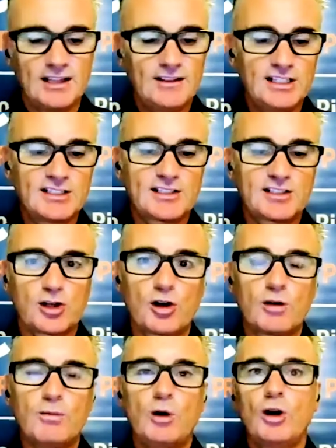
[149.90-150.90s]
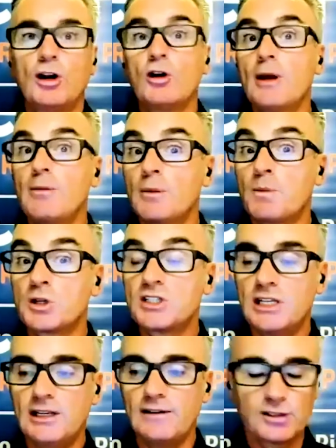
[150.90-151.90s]
this turmoil or maybe
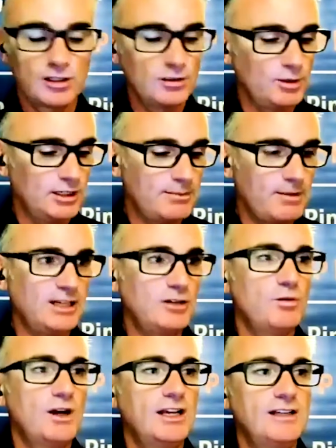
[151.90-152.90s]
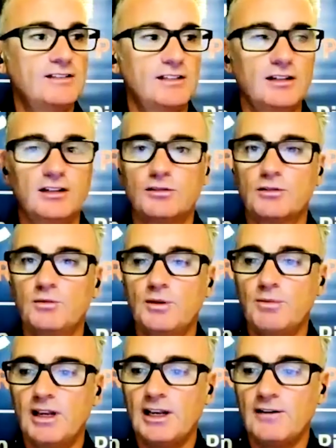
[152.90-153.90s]
perceived turmoil in many ways you know we
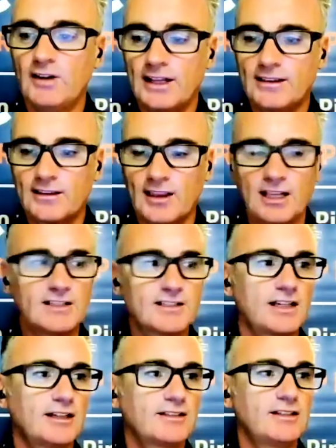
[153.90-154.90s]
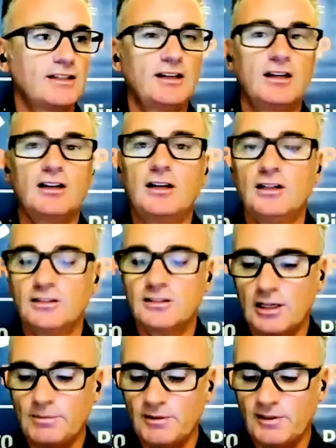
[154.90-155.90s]
may have let things get uh, on
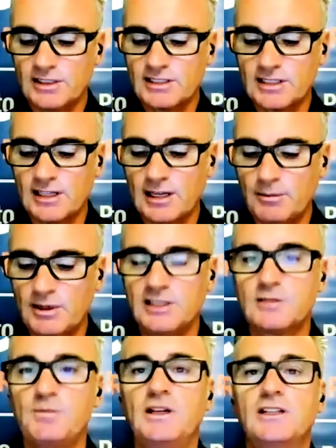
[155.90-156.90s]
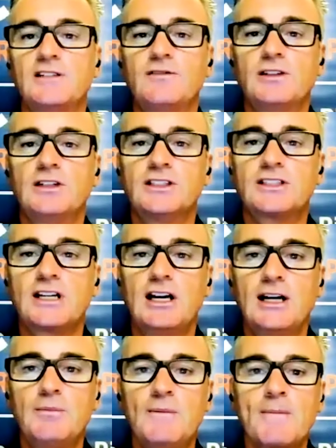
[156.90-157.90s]
top of us um, it's been a difficult
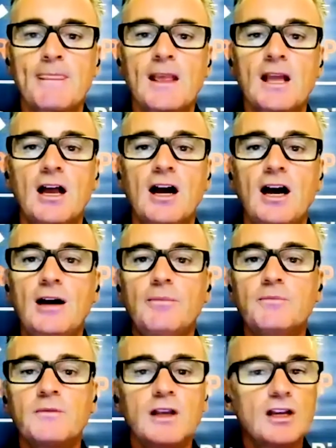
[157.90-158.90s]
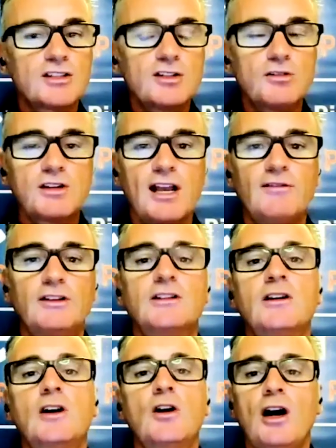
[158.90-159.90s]
time um, so kevin
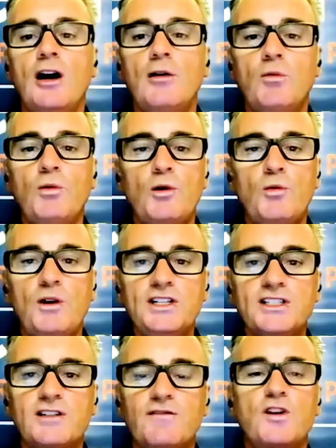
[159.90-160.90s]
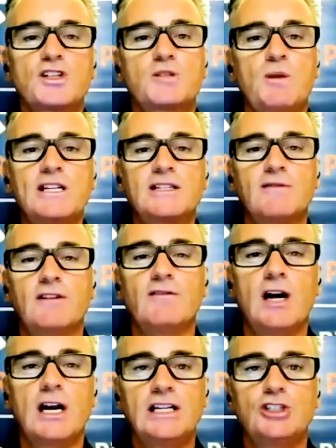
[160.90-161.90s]
uh, what is the first piece of
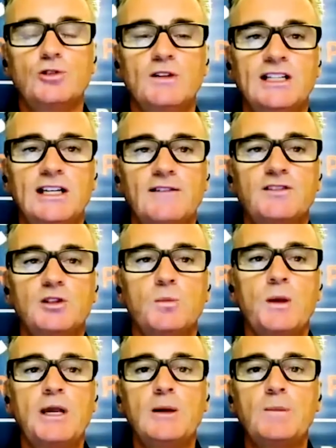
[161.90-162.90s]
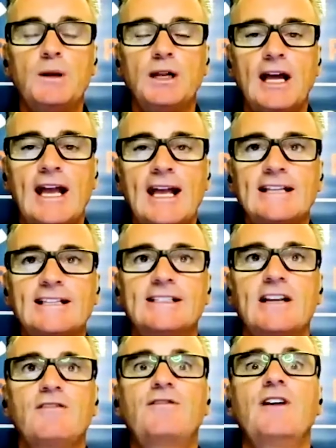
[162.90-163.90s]
advice you would give to people as
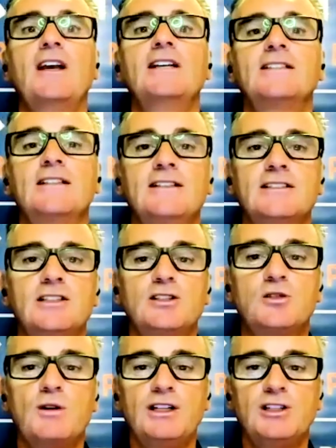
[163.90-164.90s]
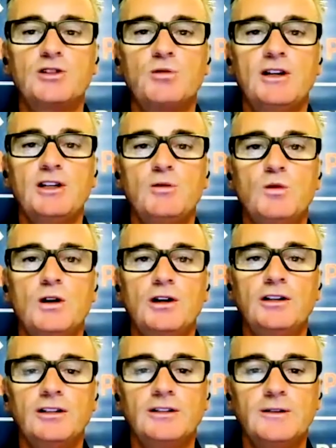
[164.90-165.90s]
they face into 2021